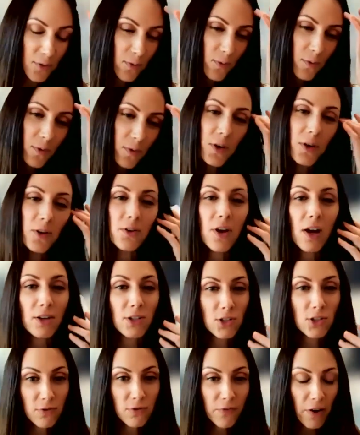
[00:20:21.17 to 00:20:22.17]
when you're not
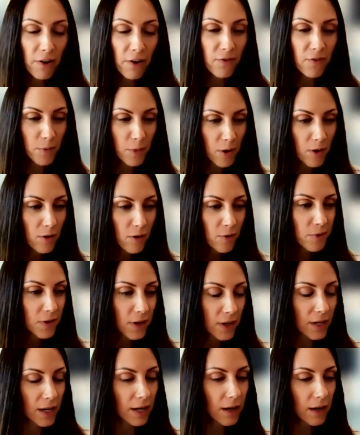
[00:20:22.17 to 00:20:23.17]
too far from home, you
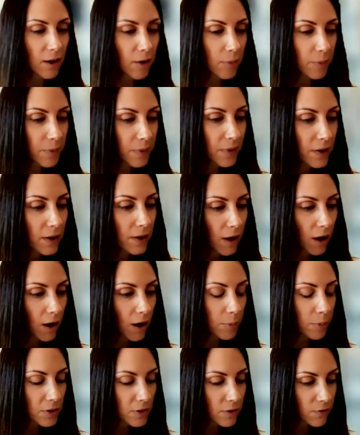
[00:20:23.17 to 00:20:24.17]
can kind of
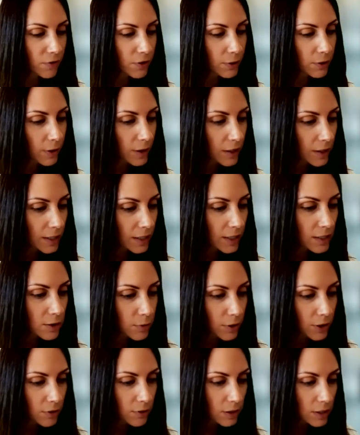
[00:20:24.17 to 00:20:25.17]
hop on the freeway and get to
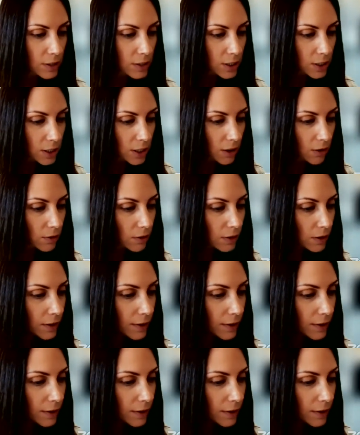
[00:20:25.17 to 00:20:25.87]
where you need to go.